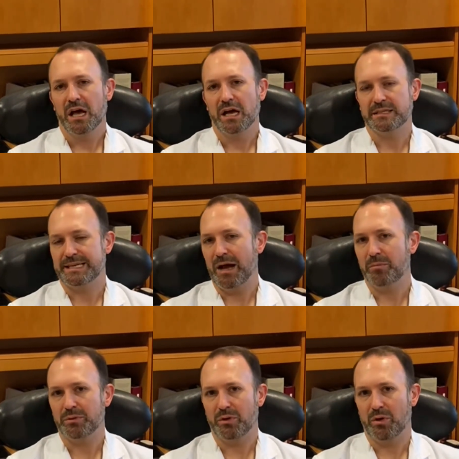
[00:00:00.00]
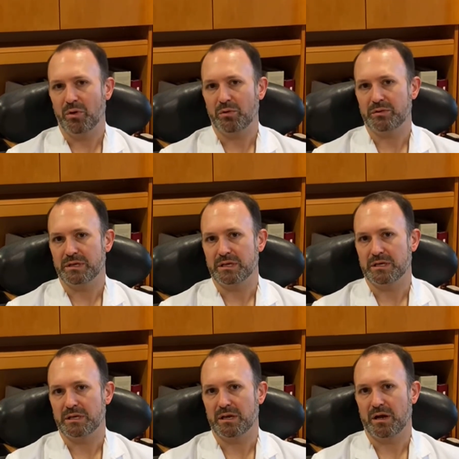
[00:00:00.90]
down below
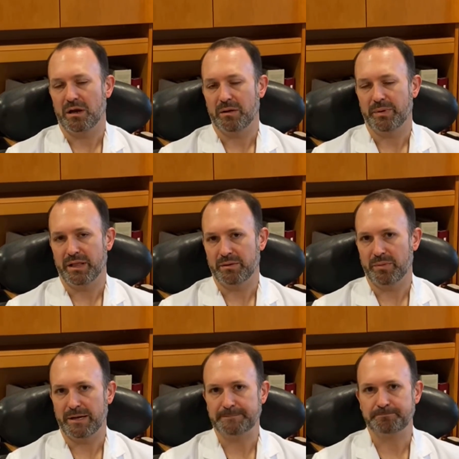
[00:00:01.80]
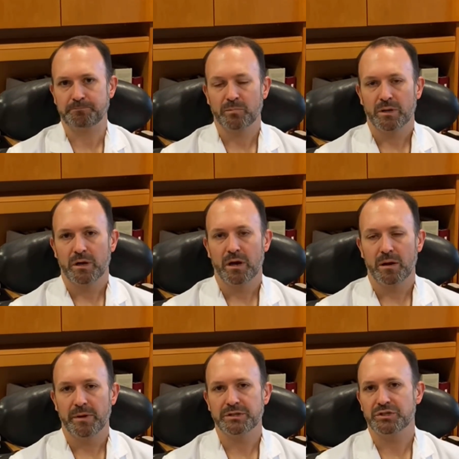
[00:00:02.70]
the belly button.
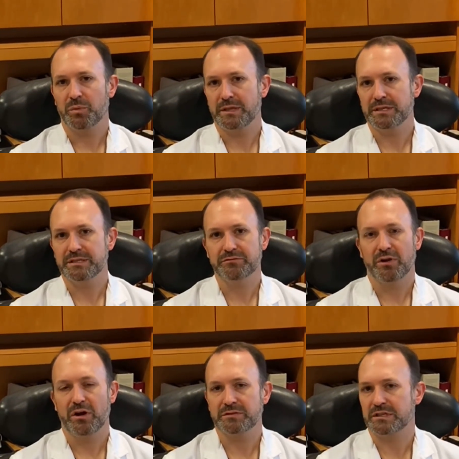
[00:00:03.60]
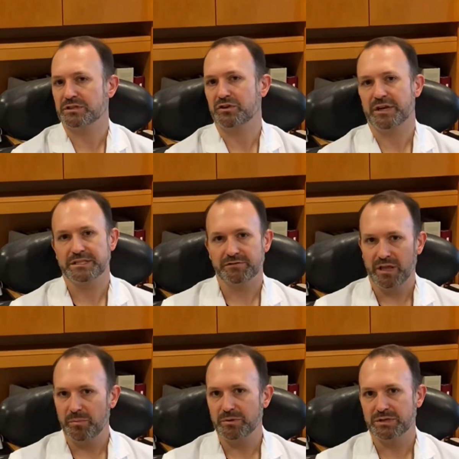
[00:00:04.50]
And so what this involves is aggressive
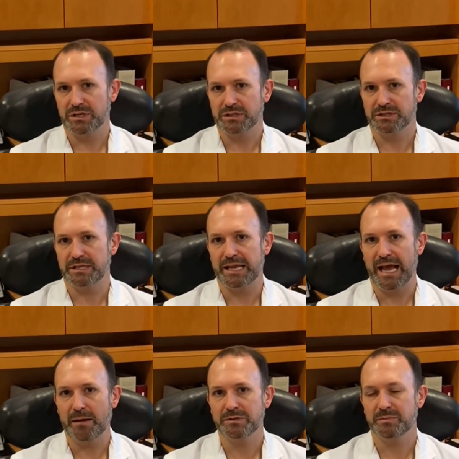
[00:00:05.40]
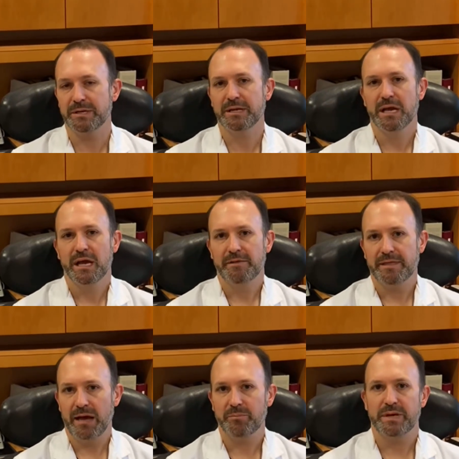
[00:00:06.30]
liposuction to the abdomen.
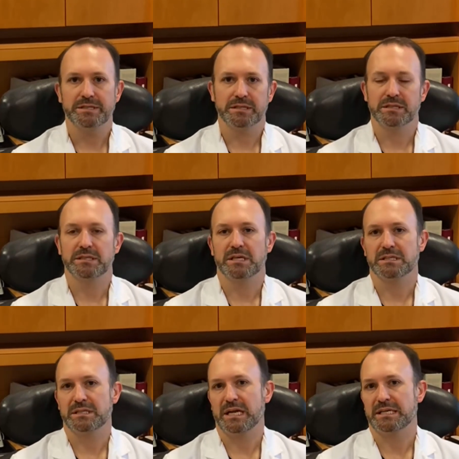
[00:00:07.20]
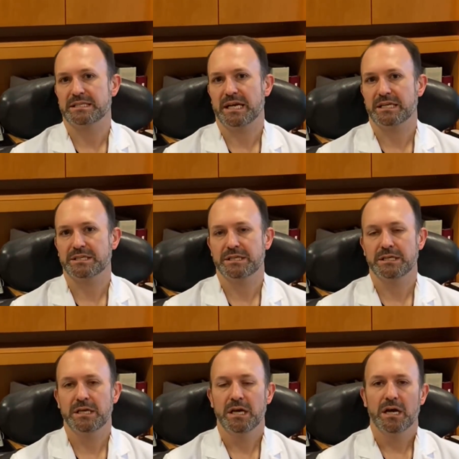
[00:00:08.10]
That basically does the
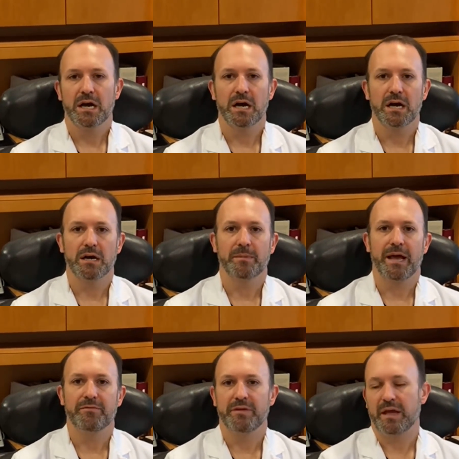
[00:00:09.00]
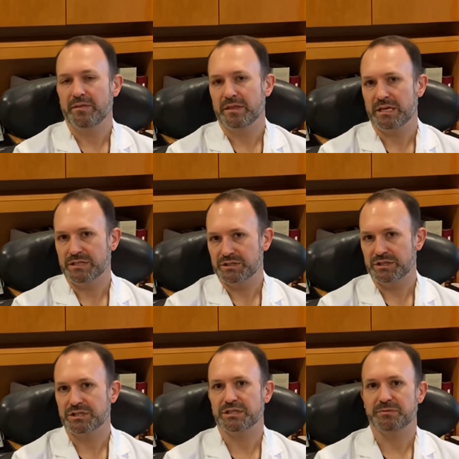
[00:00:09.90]
dissection, and then an
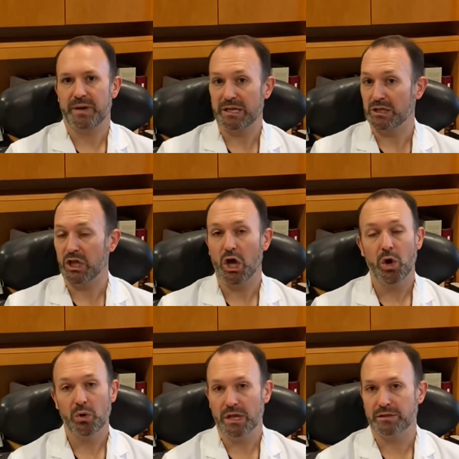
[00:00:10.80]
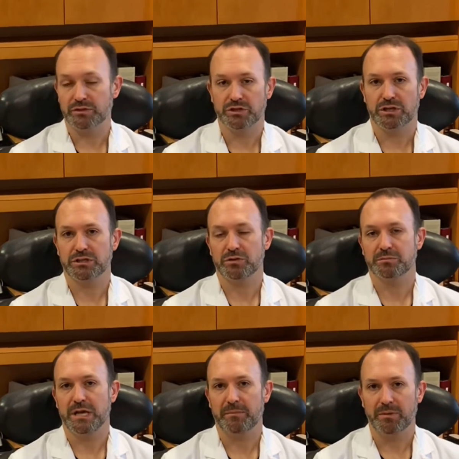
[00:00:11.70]
incision is made low like the traditional
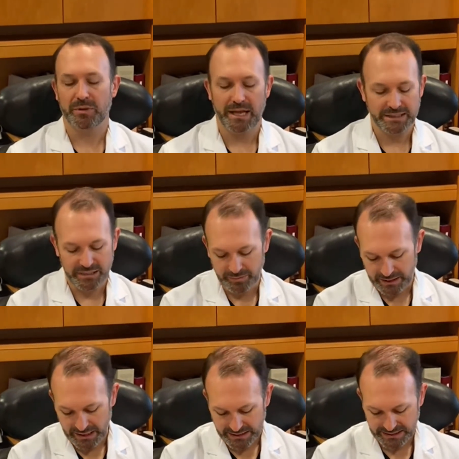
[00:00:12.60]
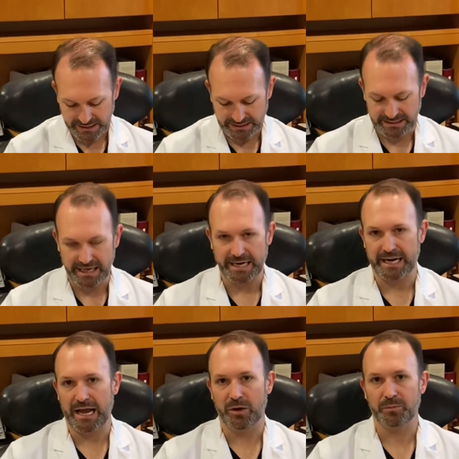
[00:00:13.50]
abdominoplasty, but less skin's taken out,